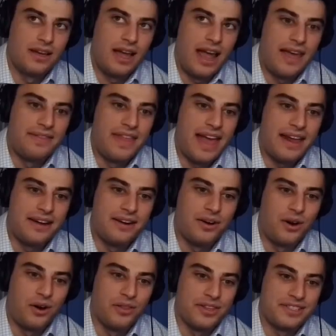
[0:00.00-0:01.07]
And then
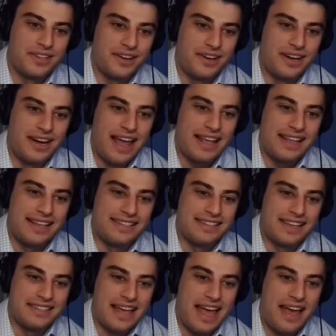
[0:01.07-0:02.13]
all of a sudden it
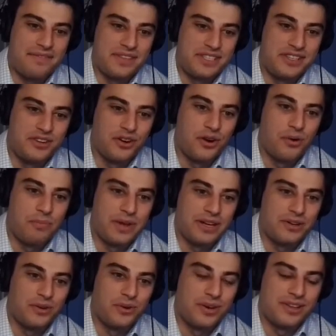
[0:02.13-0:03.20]
says I have 0
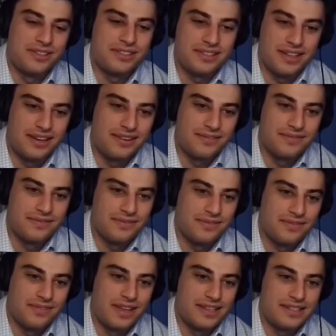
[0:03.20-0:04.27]
Bitcoins, then
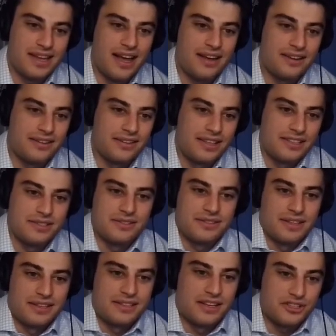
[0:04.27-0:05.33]
it's gone. It's
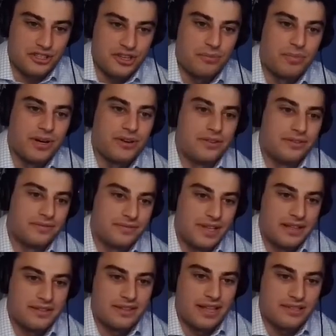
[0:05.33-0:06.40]
essentially a burn.
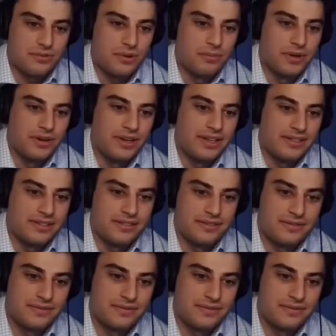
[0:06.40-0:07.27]
That's what a burn is.